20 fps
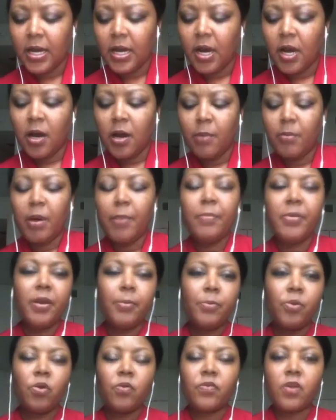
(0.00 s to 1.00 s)
a
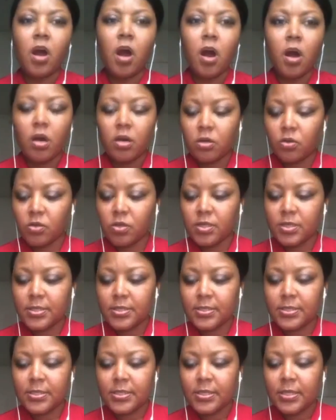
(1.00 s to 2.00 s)
member of
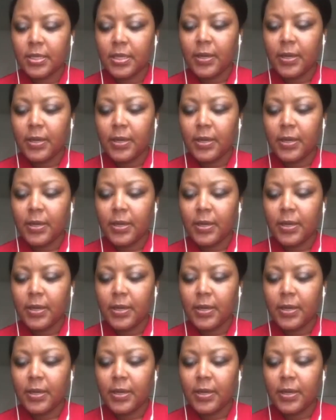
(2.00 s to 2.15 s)
Congress